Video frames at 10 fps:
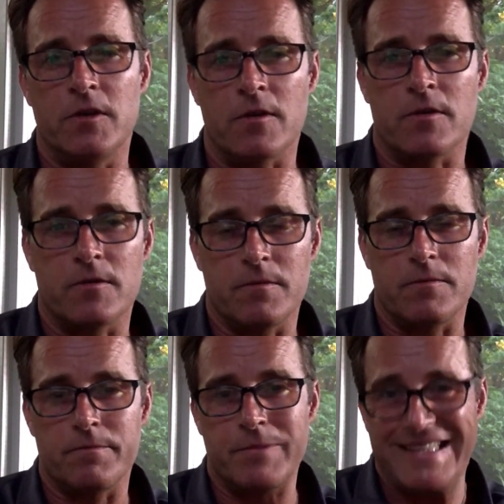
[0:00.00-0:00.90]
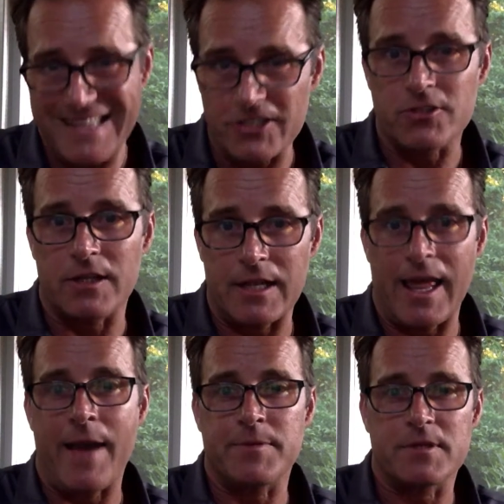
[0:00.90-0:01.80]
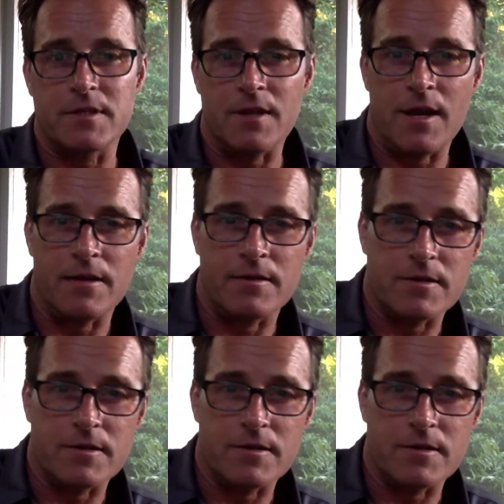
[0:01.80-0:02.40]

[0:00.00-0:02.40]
your potentially lapsed uh,